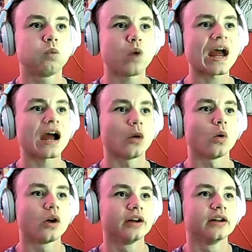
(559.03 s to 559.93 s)
Wow.
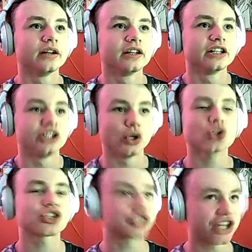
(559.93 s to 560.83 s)

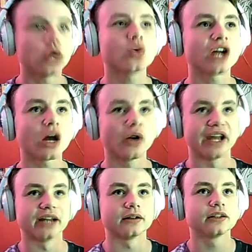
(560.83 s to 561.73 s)
You're still
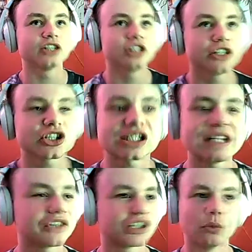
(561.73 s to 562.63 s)
going. Just
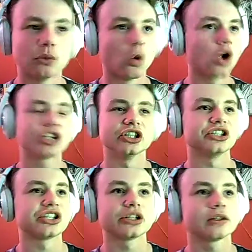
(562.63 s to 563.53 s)
leave it to the
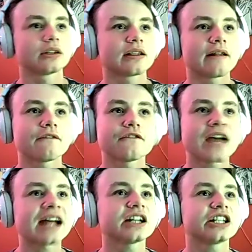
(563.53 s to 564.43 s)
walkers.
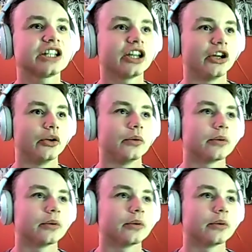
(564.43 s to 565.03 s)
Thank you!